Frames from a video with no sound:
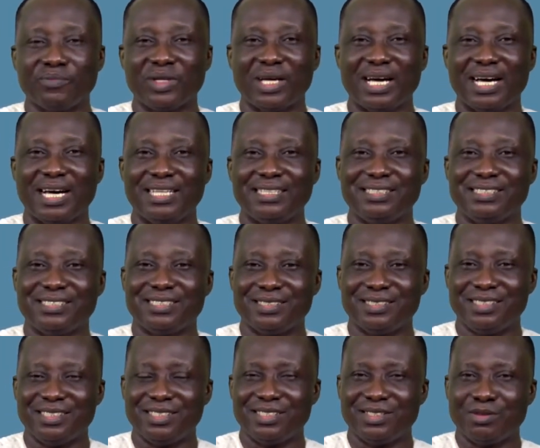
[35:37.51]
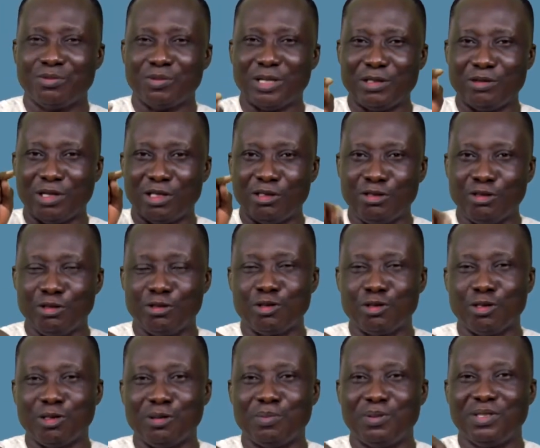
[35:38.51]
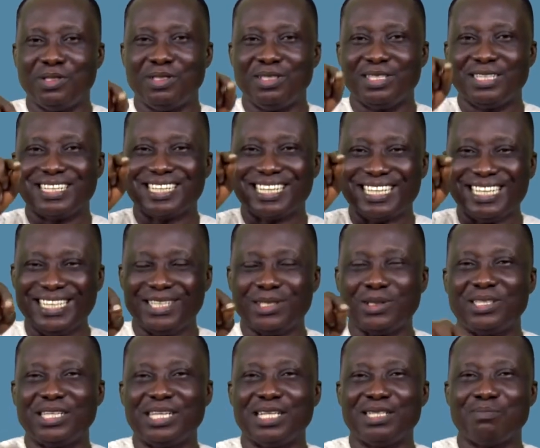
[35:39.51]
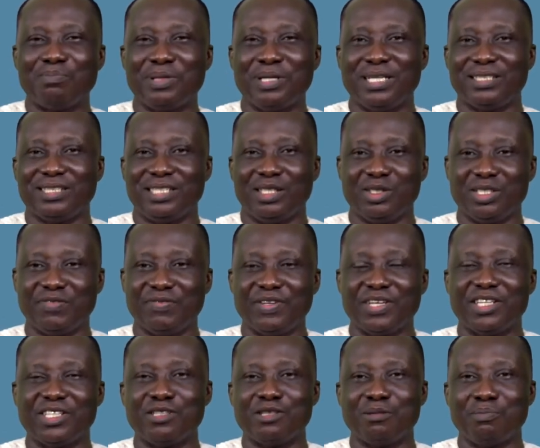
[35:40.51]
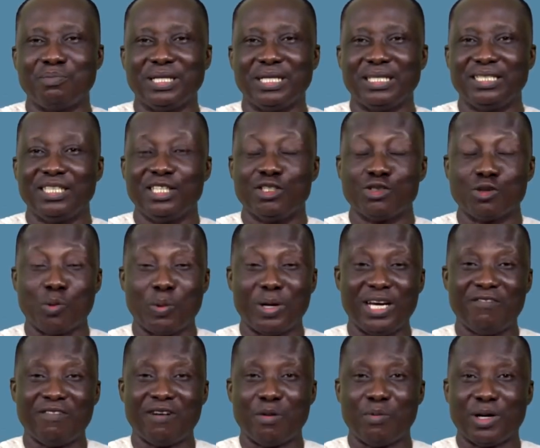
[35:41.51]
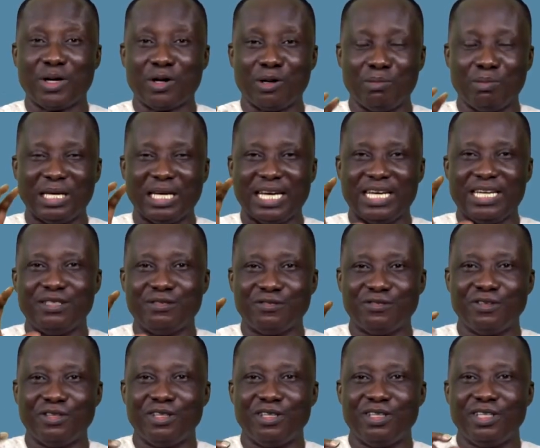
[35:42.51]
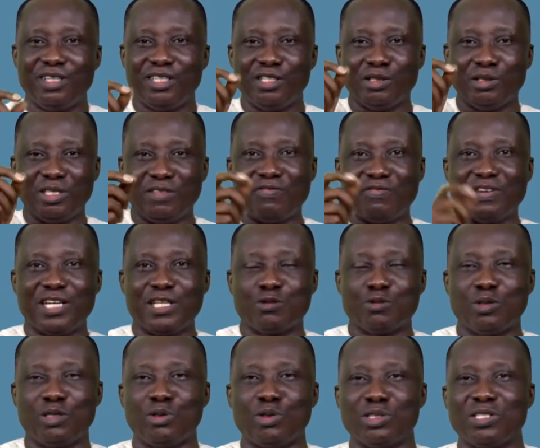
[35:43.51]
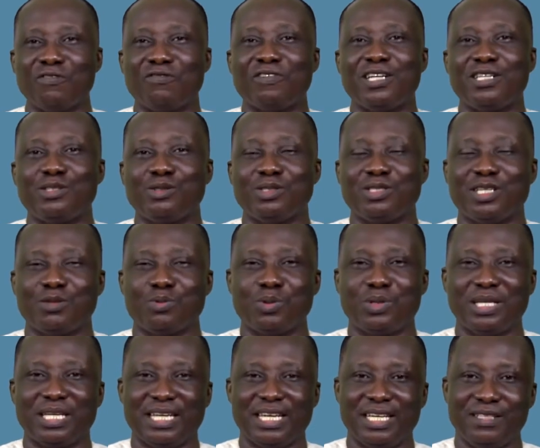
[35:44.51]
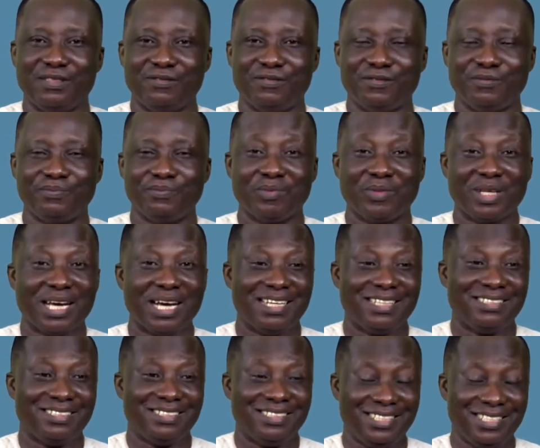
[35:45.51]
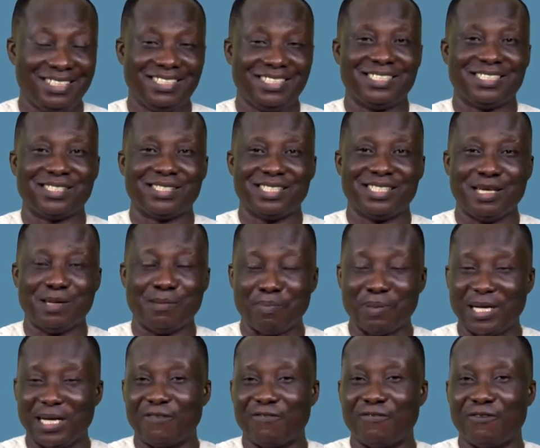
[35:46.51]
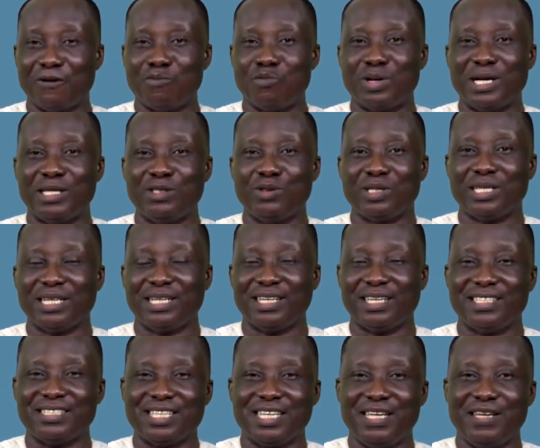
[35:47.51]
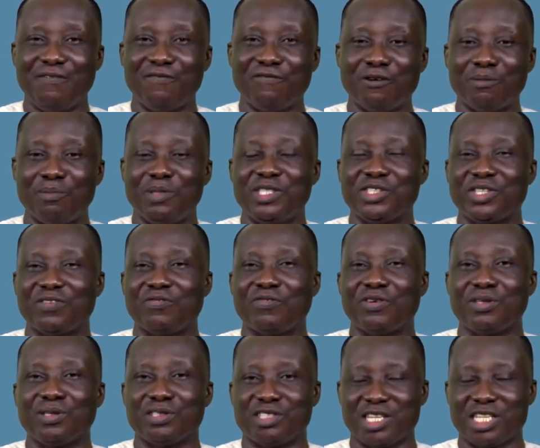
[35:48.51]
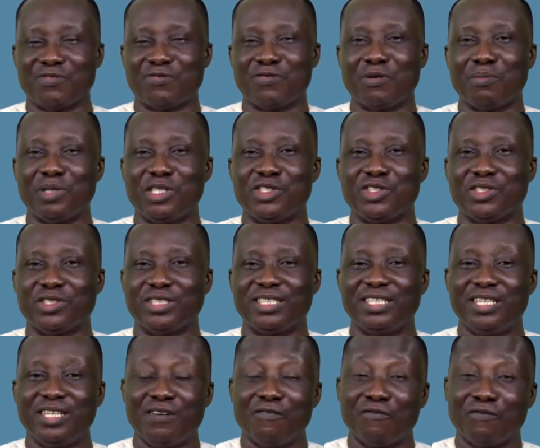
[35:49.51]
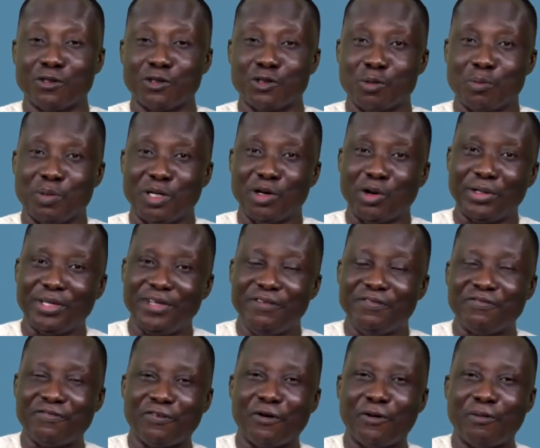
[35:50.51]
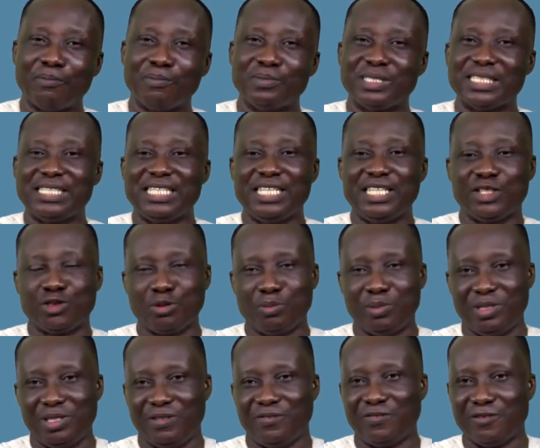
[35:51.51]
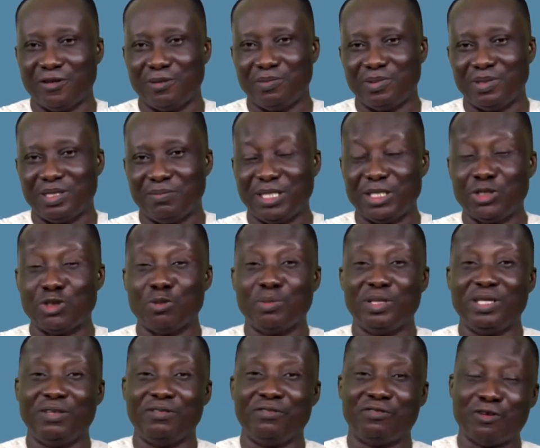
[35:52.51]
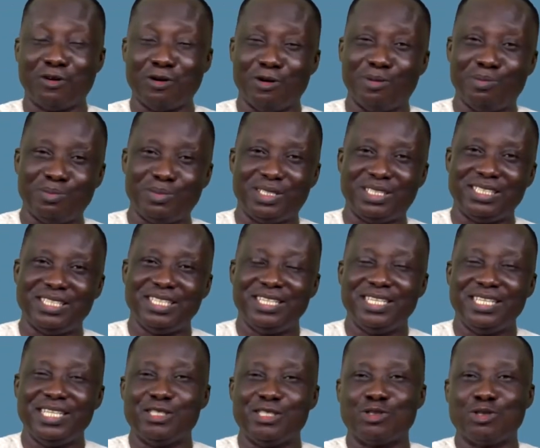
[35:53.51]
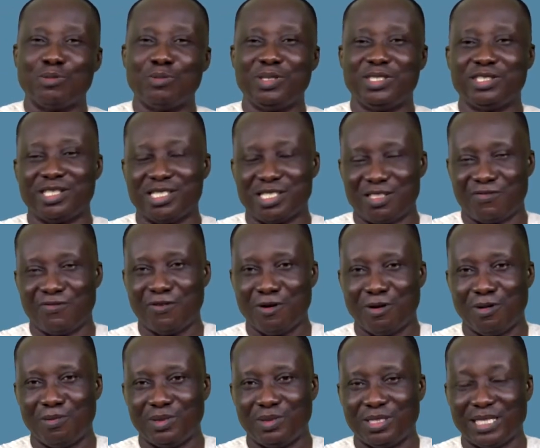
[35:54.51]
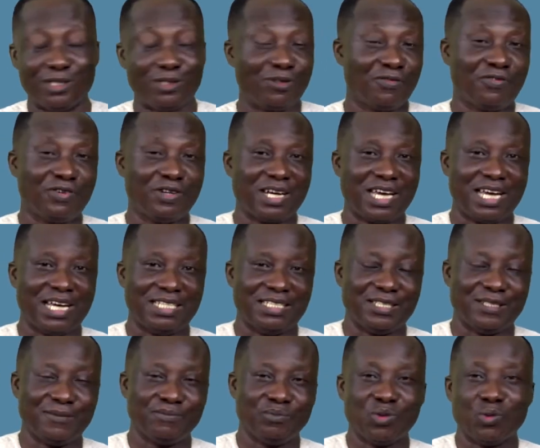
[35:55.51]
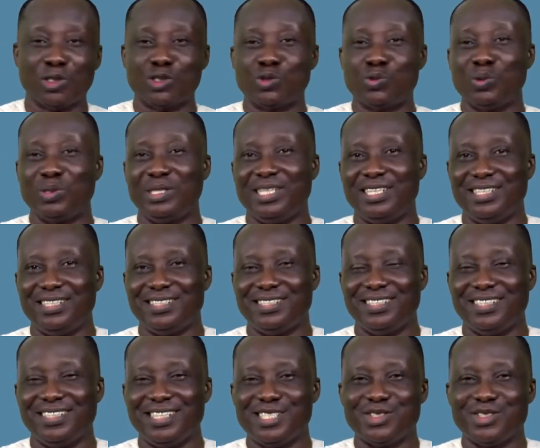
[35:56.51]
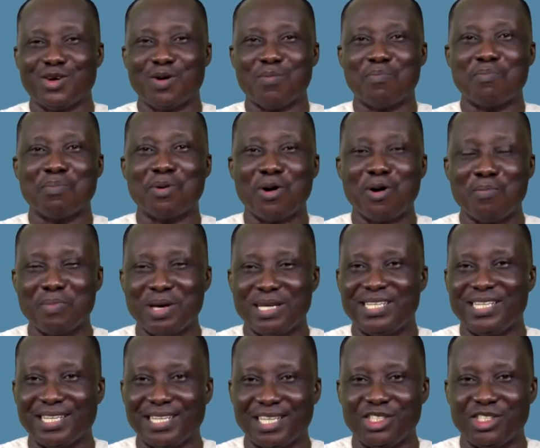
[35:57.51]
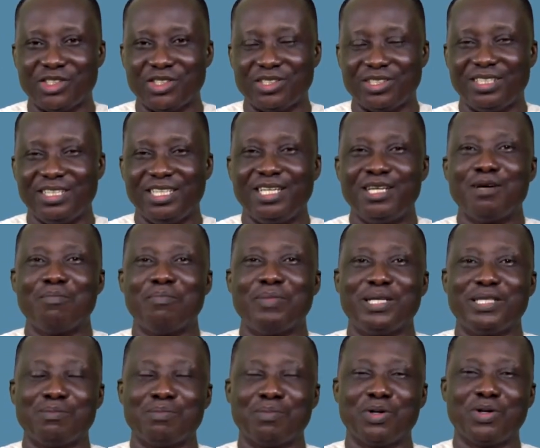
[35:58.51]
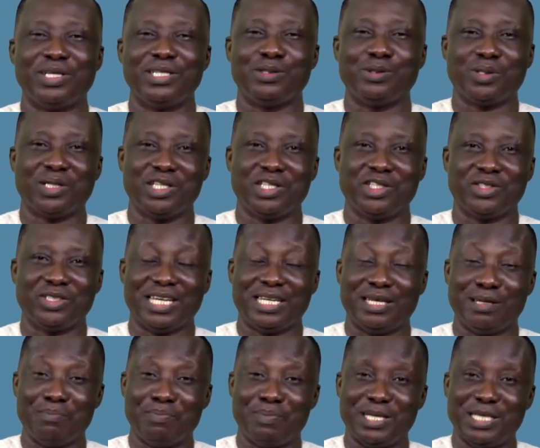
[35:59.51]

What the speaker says: And when you're on YouTube, click on that bell, the notification bell. So whenever we come live, your device will notify you that we are live. And this is a platform where you can get information for your transformation. For to be uninformed is to be deformed, but to be informed is to be transformed. And don't forget, what we need is not more medication, but more education. And the best